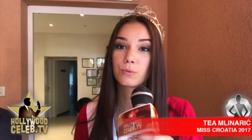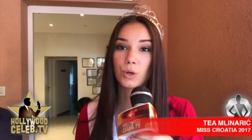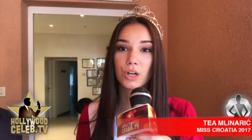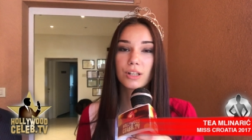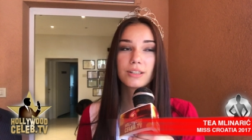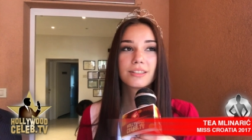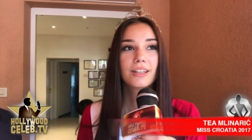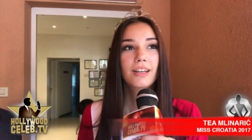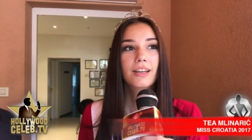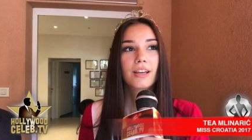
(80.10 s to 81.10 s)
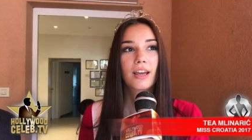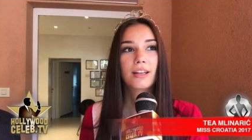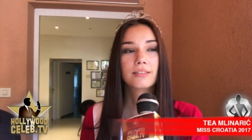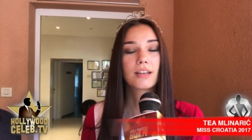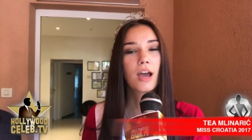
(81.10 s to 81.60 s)
World.
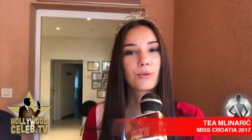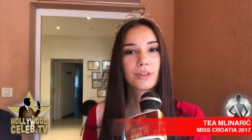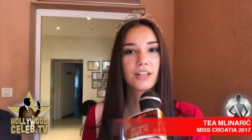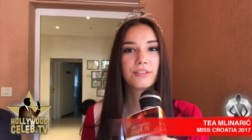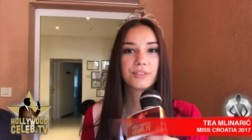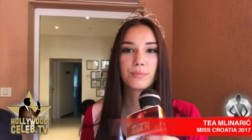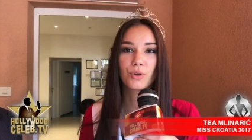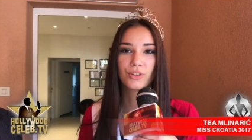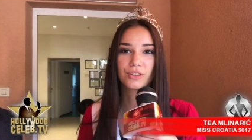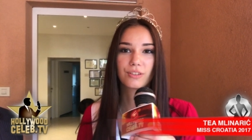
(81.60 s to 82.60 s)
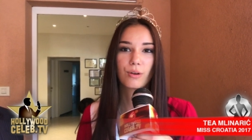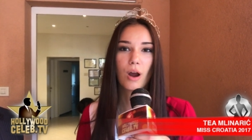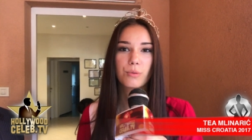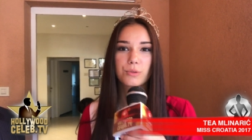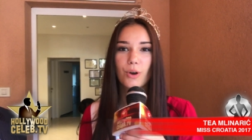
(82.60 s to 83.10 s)
And I would love to bring the
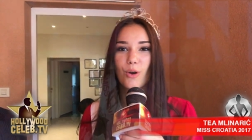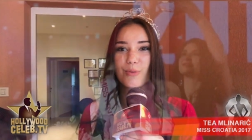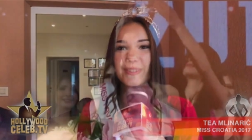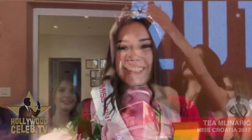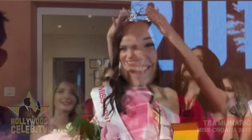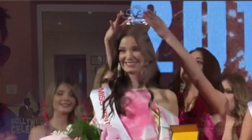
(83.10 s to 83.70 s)
crown home.